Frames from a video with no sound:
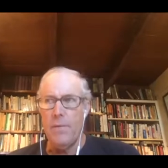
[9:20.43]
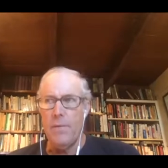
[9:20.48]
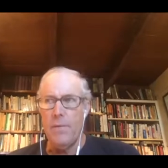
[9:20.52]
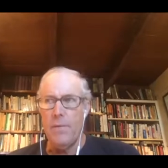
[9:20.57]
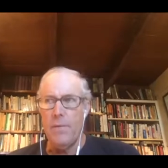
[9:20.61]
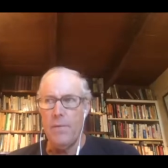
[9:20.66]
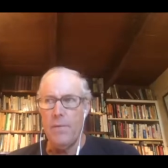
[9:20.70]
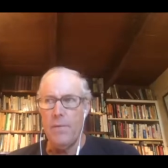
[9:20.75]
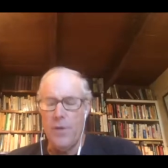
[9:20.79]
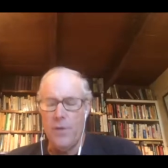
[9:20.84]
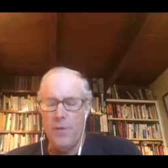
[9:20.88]

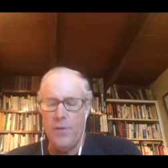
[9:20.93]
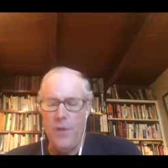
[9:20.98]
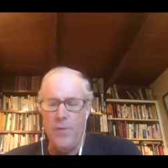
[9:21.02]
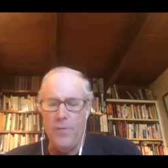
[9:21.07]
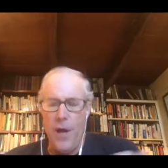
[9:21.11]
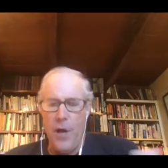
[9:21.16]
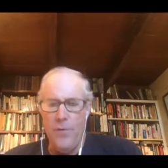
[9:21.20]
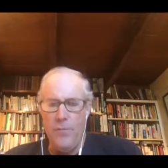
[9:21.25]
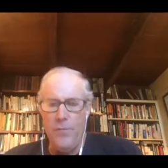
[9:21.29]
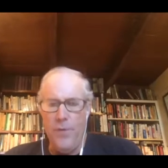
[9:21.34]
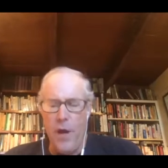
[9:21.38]
Th- th-
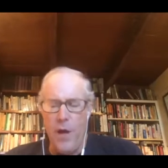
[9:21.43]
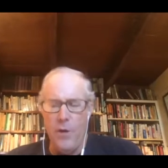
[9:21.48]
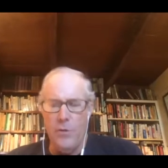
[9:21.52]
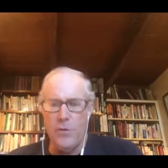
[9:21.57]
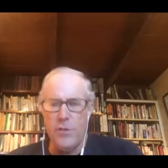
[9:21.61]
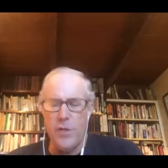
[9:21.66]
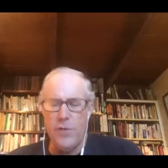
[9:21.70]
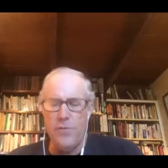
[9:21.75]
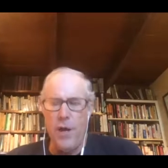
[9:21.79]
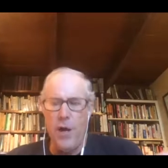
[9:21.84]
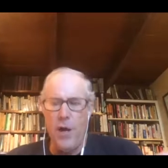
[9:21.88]
those,
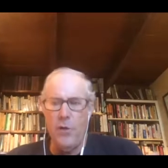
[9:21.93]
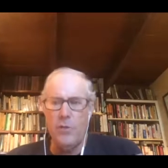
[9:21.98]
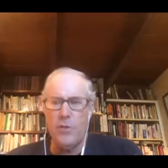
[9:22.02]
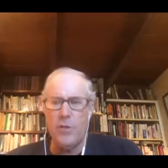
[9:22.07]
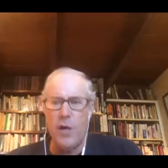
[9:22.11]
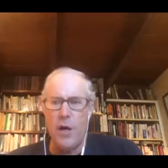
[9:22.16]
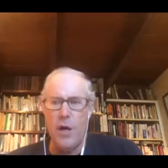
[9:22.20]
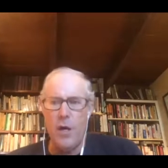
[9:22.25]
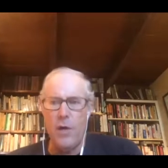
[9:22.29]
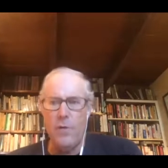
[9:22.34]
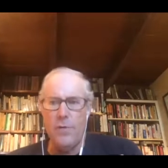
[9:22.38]
those,
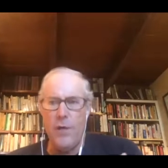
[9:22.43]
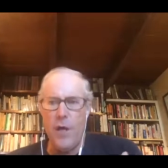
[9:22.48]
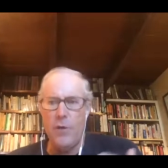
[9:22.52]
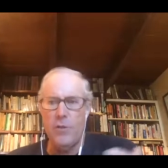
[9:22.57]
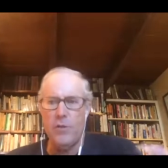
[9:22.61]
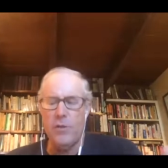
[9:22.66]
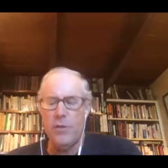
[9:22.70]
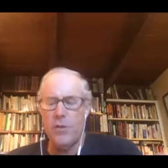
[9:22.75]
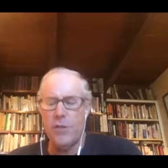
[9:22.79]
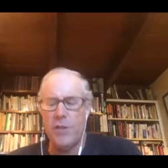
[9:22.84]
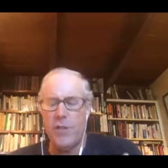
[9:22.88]
are, those
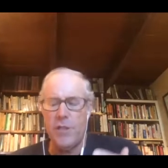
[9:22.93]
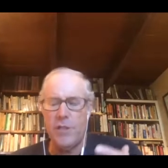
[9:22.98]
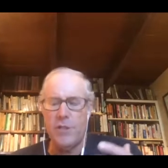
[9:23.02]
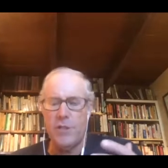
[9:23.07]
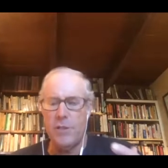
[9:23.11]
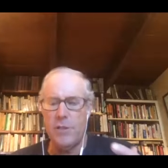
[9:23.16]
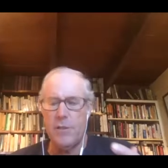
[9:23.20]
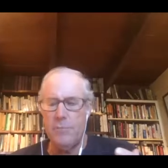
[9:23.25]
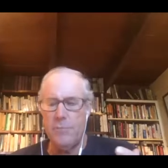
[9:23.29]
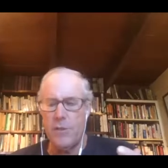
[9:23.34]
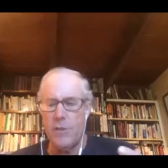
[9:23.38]
are
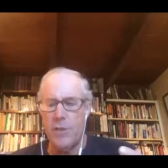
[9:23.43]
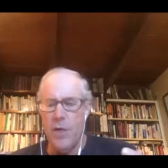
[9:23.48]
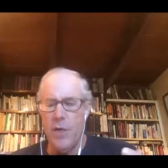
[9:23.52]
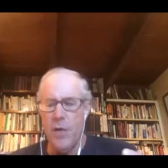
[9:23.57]
systems